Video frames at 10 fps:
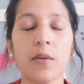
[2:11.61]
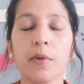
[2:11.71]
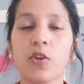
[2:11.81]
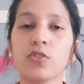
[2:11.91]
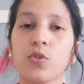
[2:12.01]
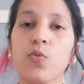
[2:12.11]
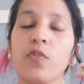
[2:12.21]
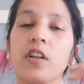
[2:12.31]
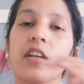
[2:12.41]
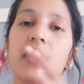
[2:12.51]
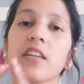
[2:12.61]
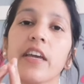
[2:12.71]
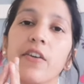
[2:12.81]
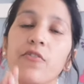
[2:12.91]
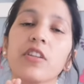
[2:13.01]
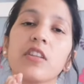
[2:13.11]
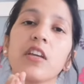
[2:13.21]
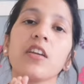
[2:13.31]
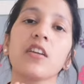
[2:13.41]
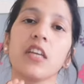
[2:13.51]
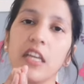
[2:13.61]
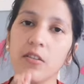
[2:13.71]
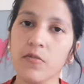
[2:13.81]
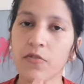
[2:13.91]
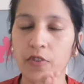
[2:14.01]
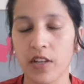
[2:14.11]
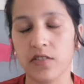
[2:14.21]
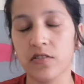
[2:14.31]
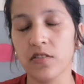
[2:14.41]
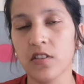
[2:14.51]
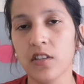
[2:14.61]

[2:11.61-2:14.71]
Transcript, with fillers: because you will get everything in France.